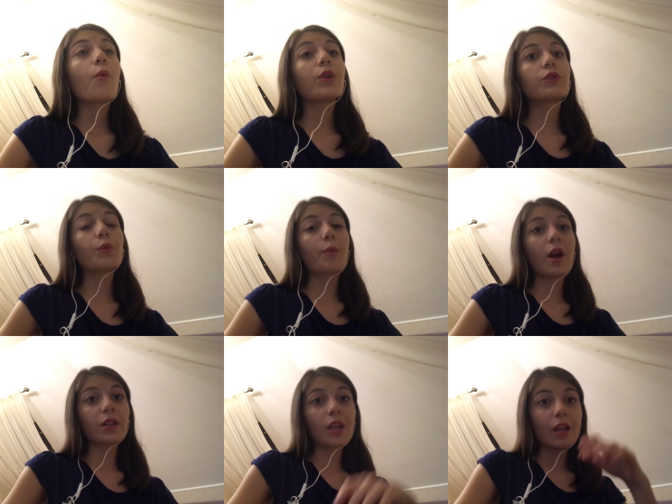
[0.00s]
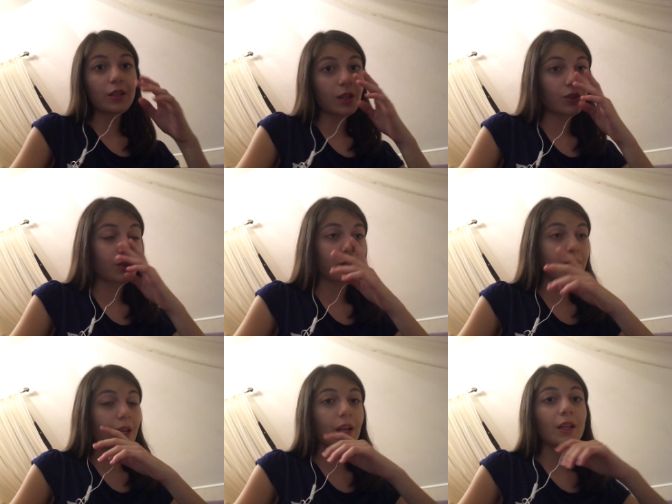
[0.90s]
which were my main
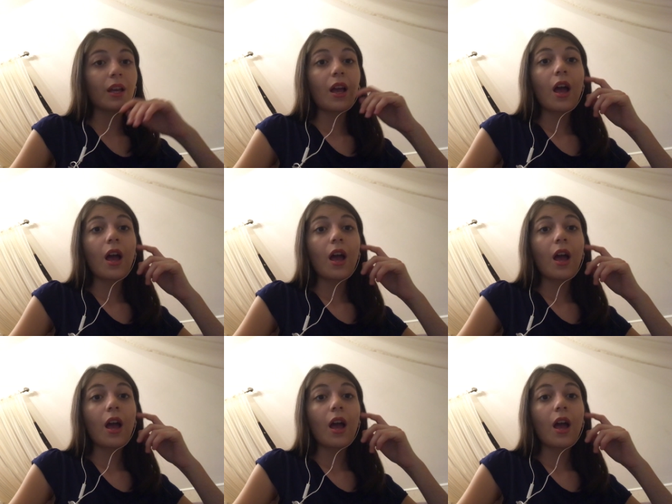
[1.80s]
interest then.